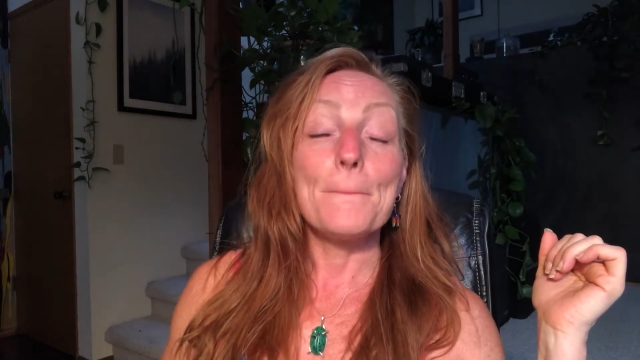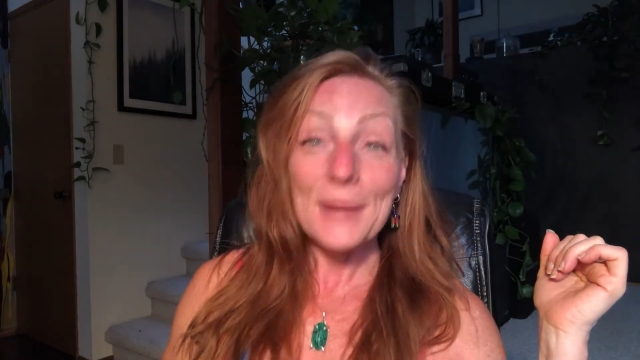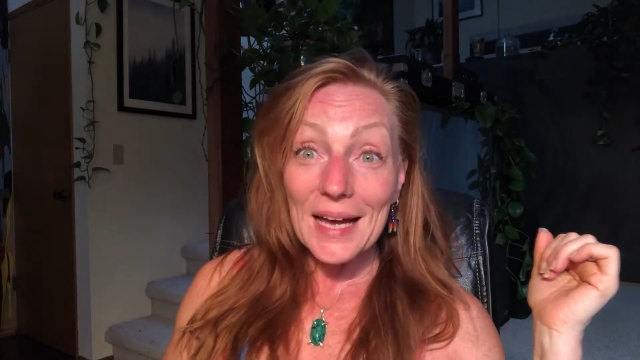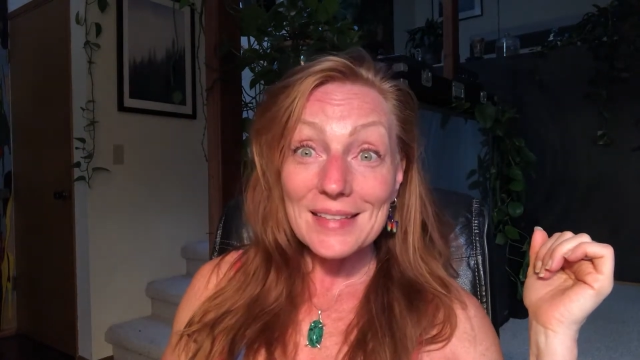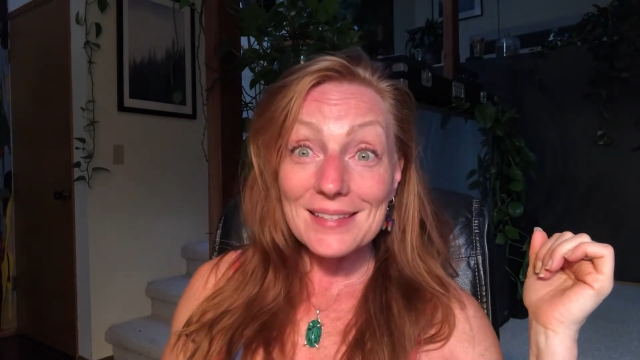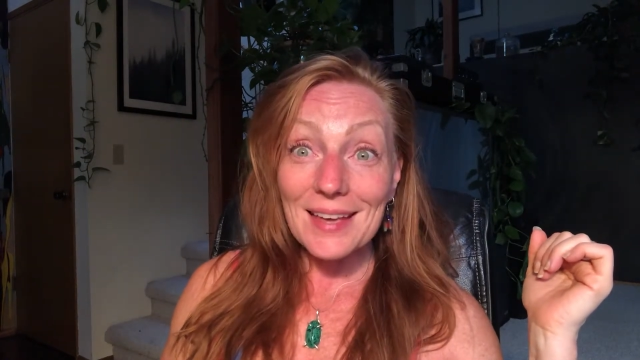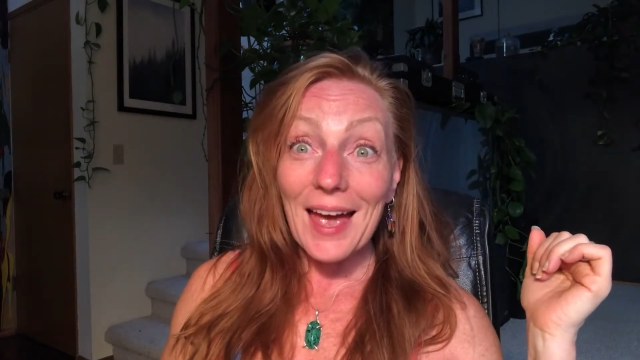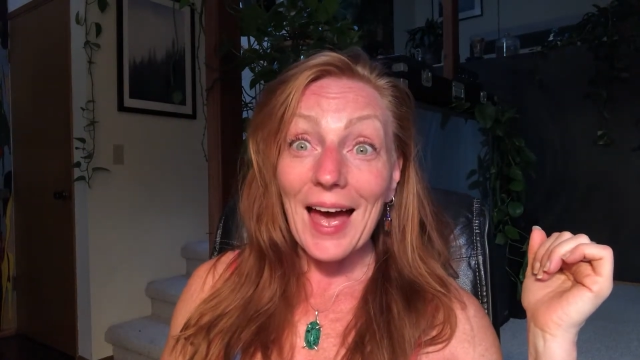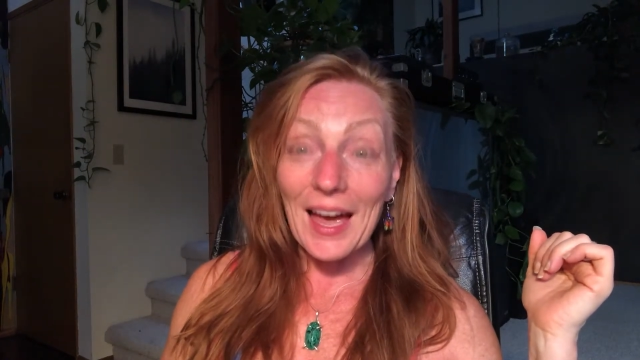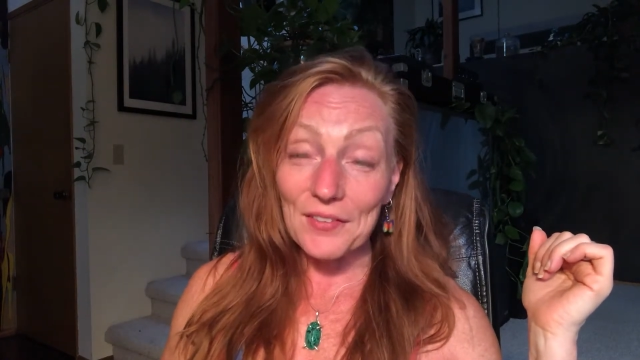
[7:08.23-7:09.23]
But
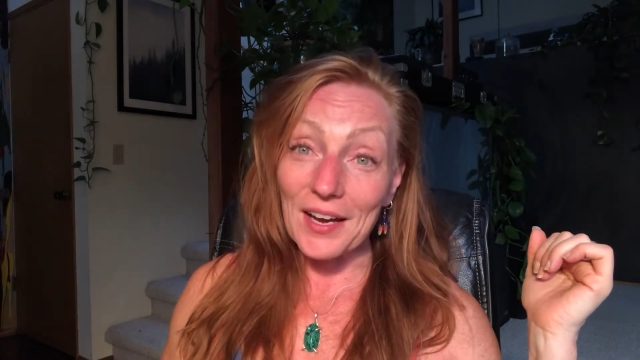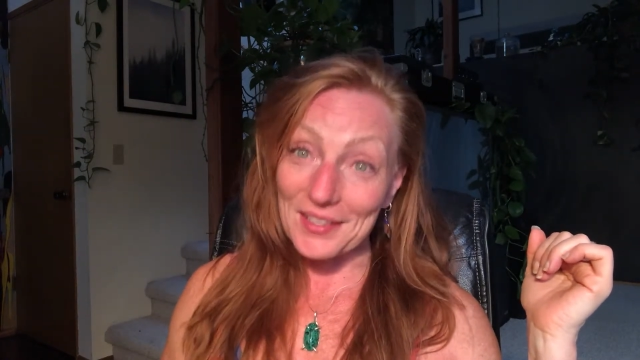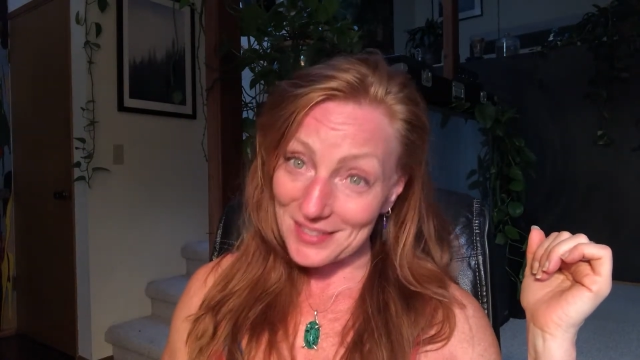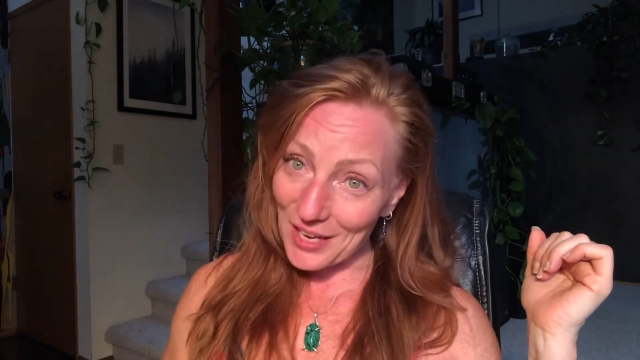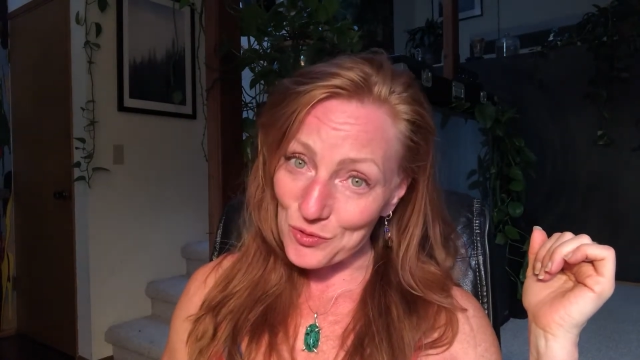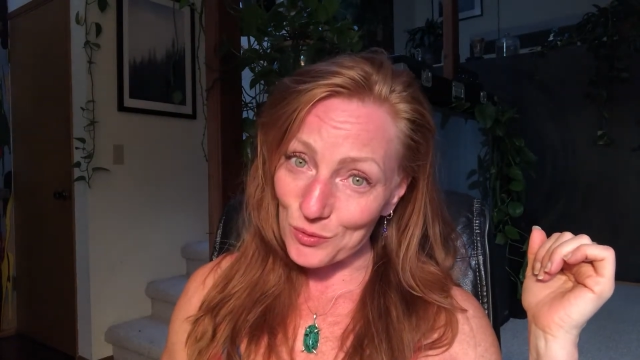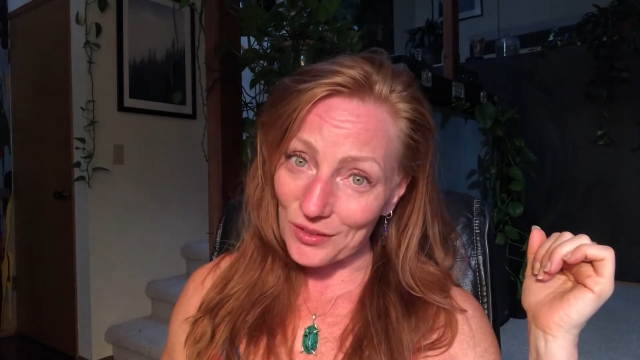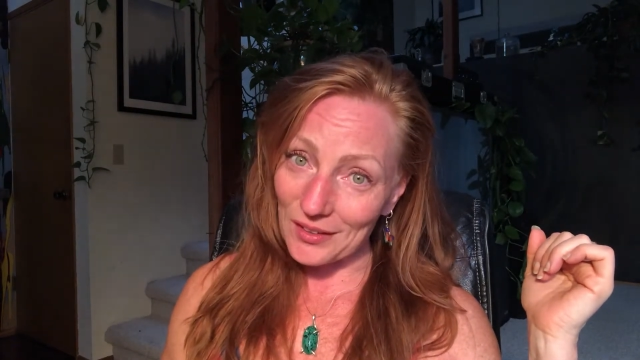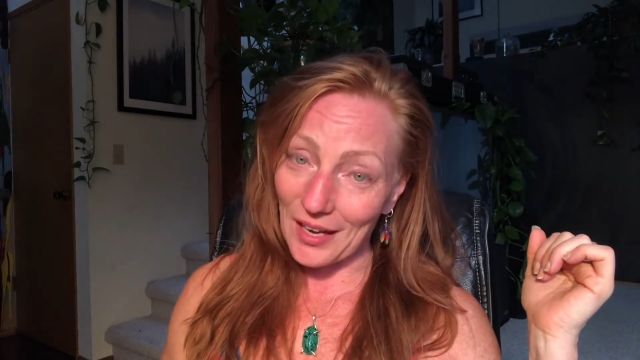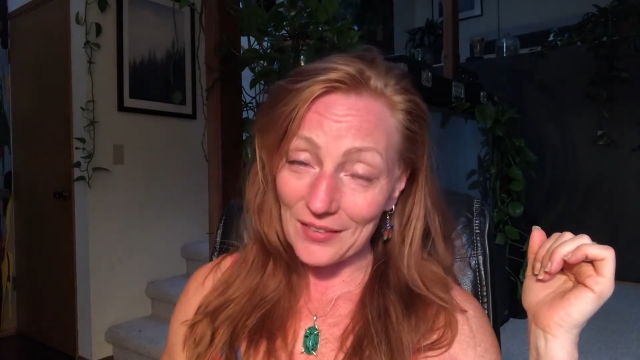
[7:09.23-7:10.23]
I've got a
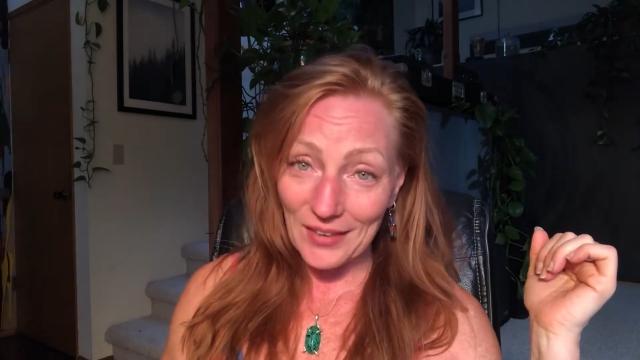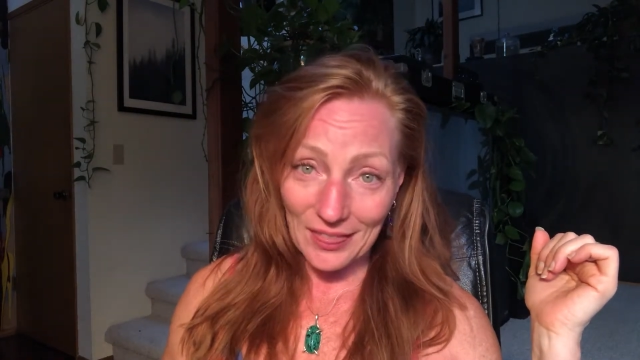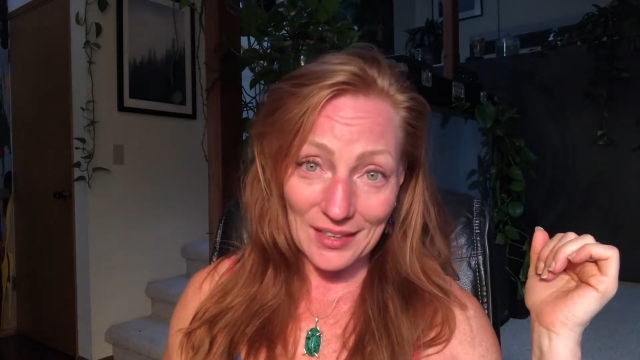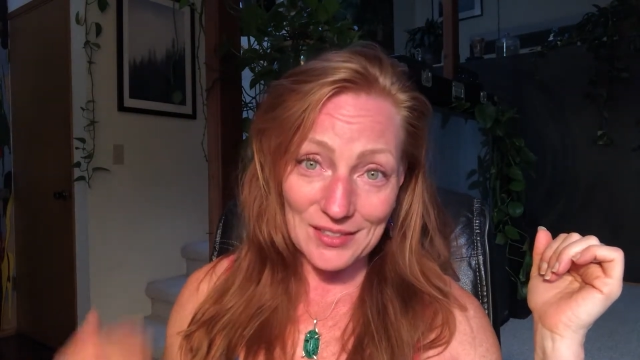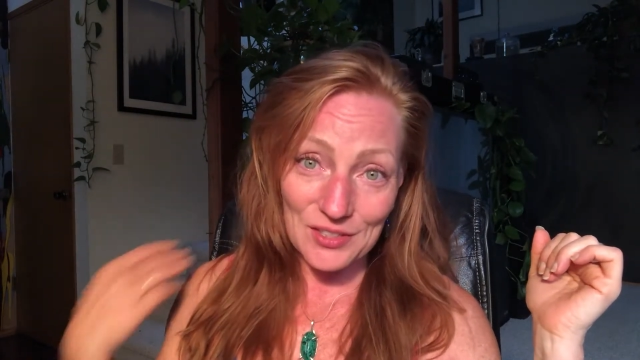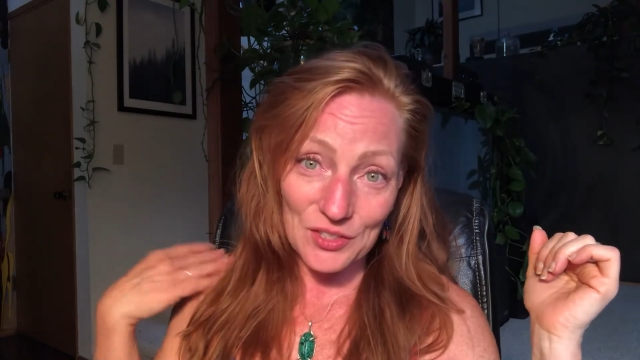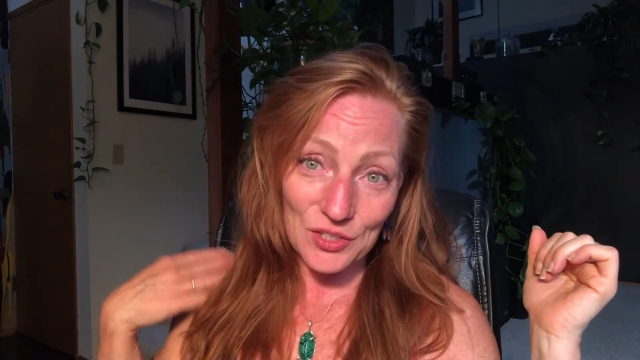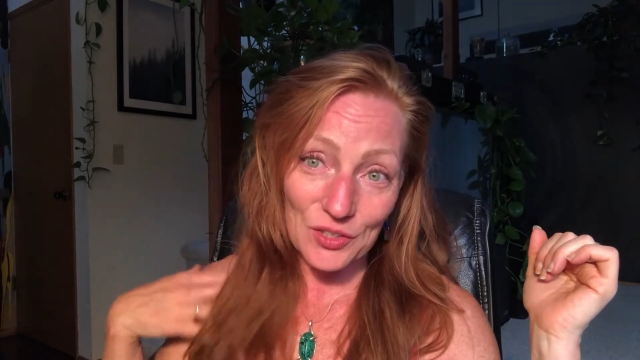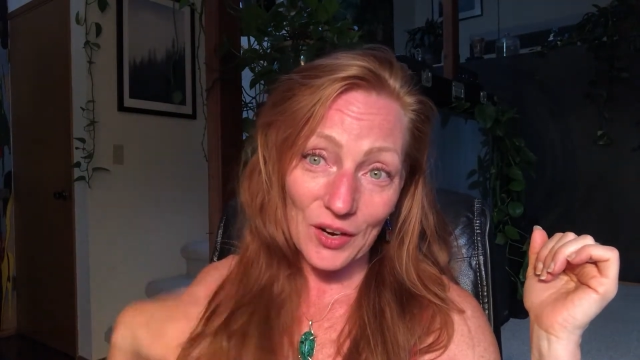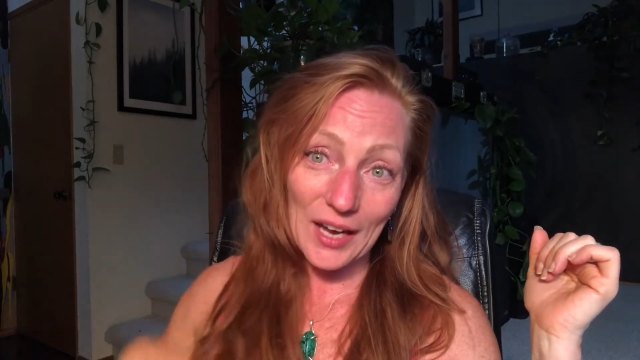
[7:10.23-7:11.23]
schedule. I've got things to
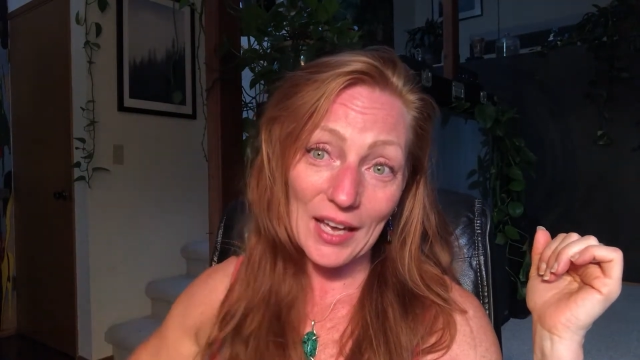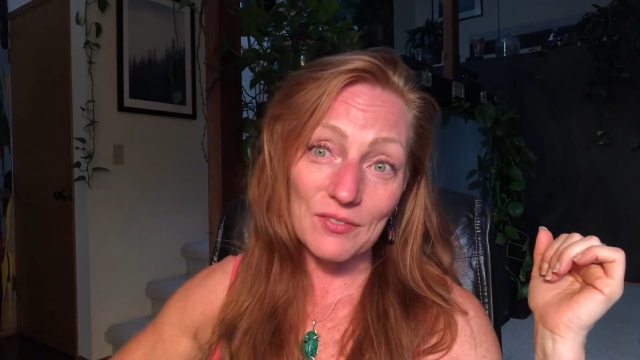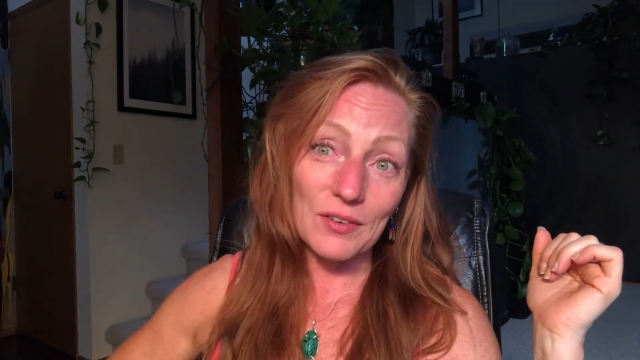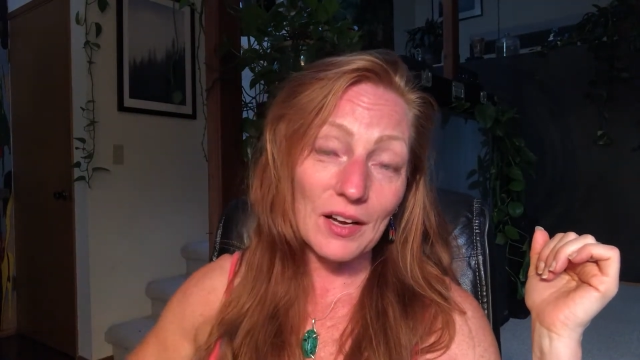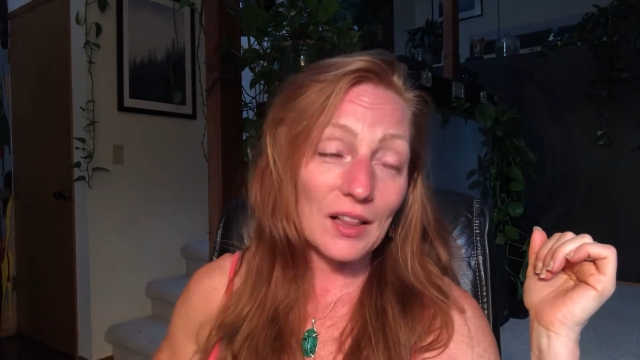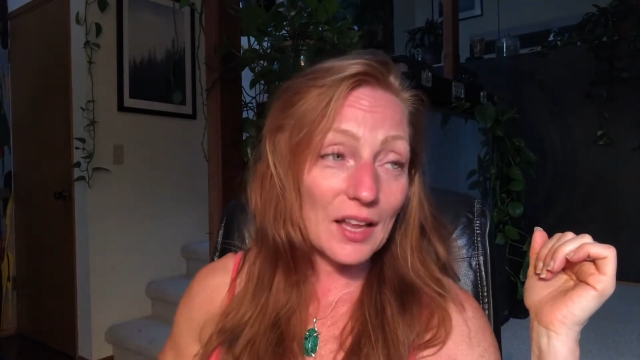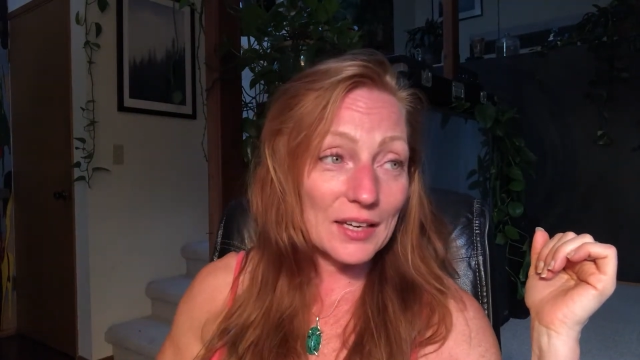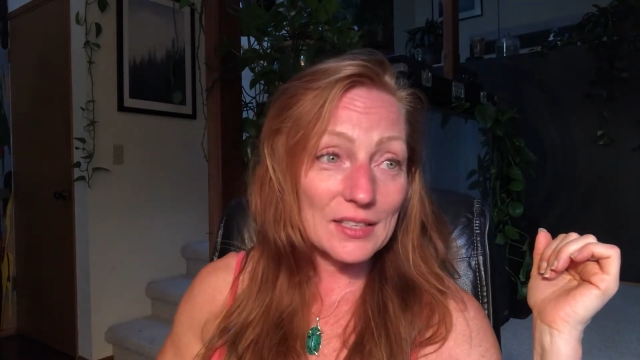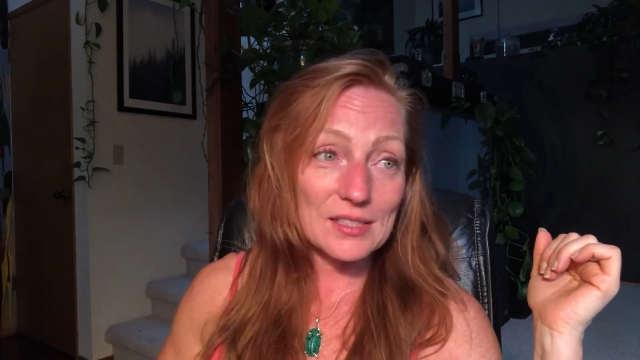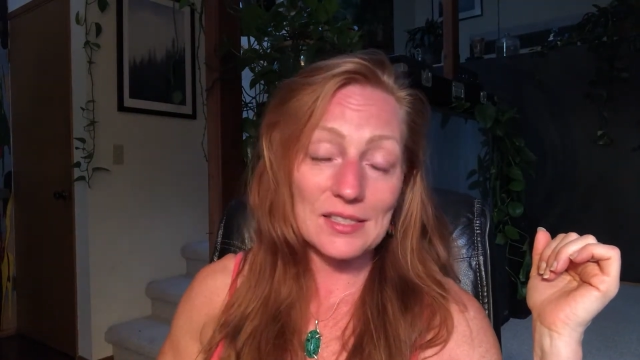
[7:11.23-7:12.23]
do. I have
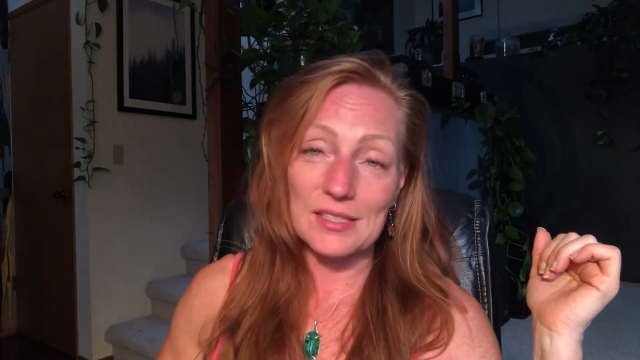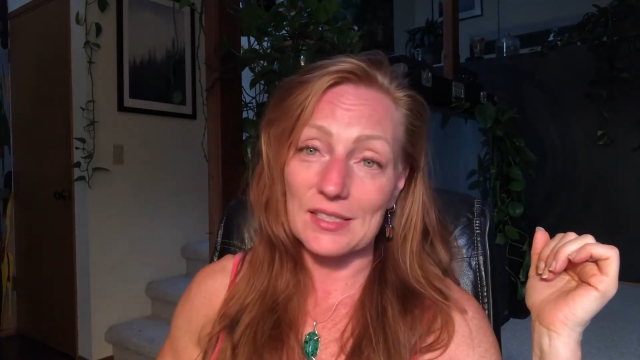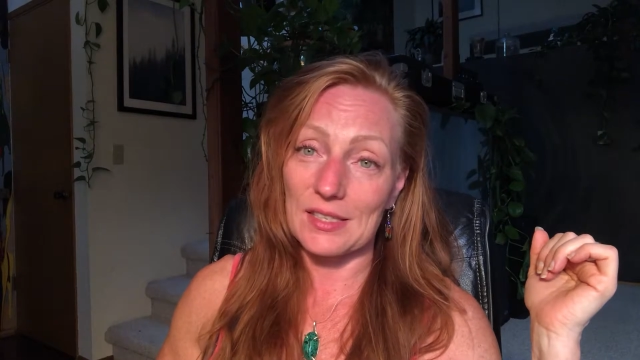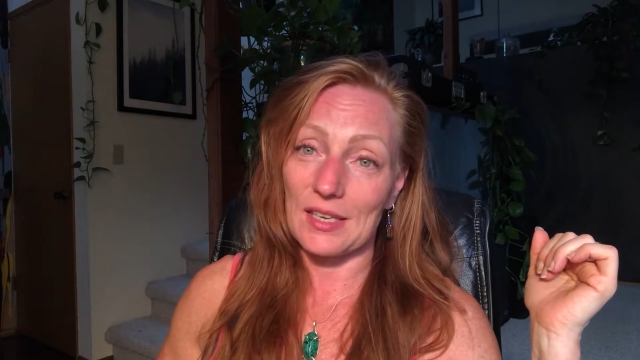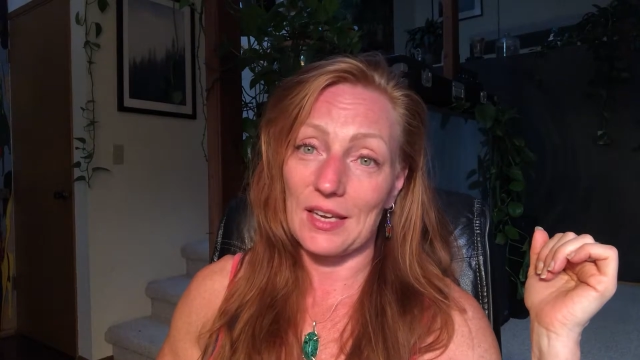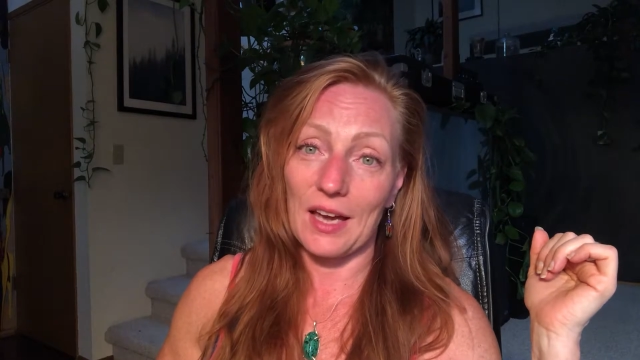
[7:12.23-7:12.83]
clients to see.